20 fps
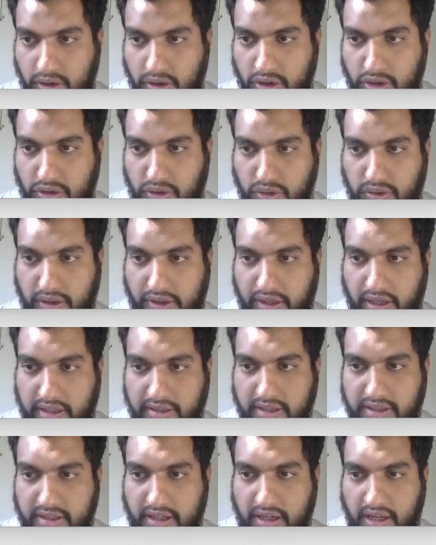So the
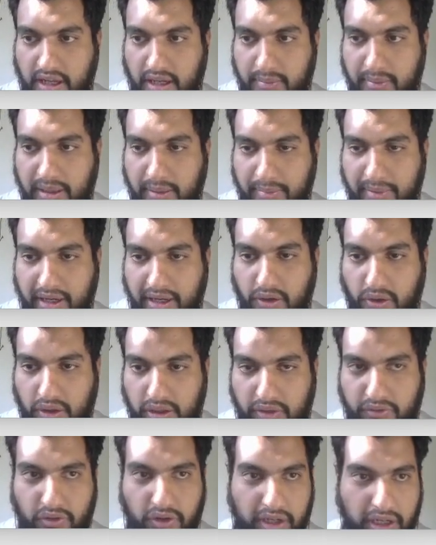transition are being made
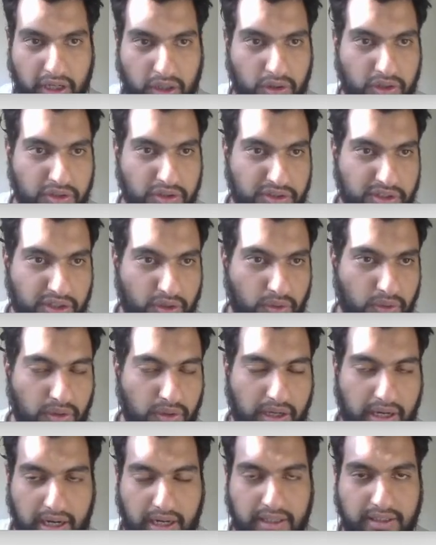only for A equal to 0,
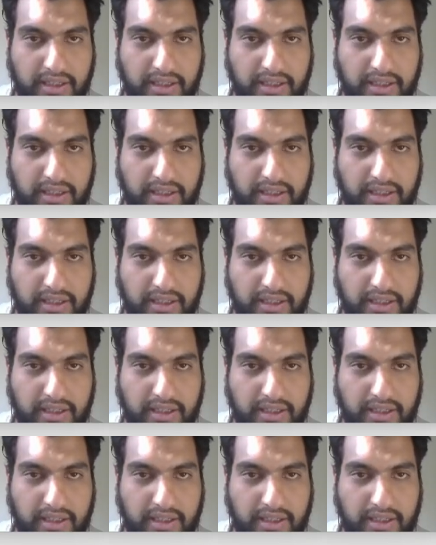and